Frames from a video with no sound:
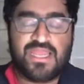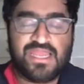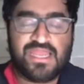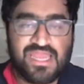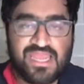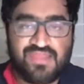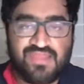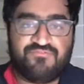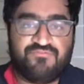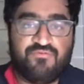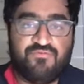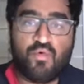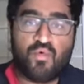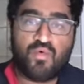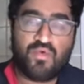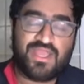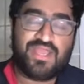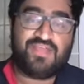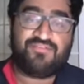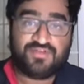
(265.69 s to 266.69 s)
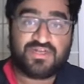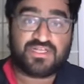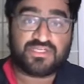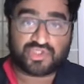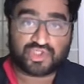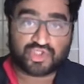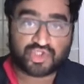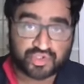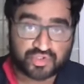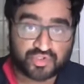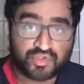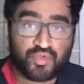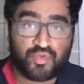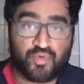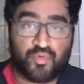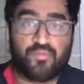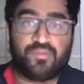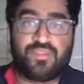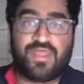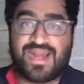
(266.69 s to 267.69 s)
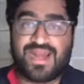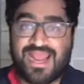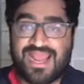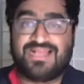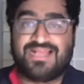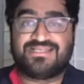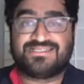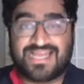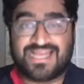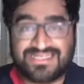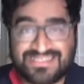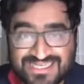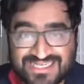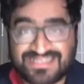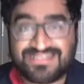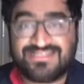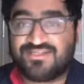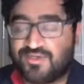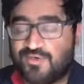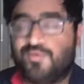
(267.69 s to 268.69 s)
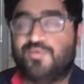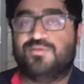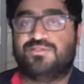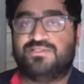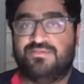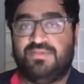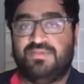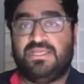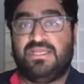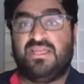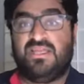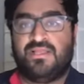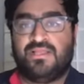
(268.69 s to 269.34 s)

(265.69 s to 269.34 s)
if, if it is true that A is identical to B,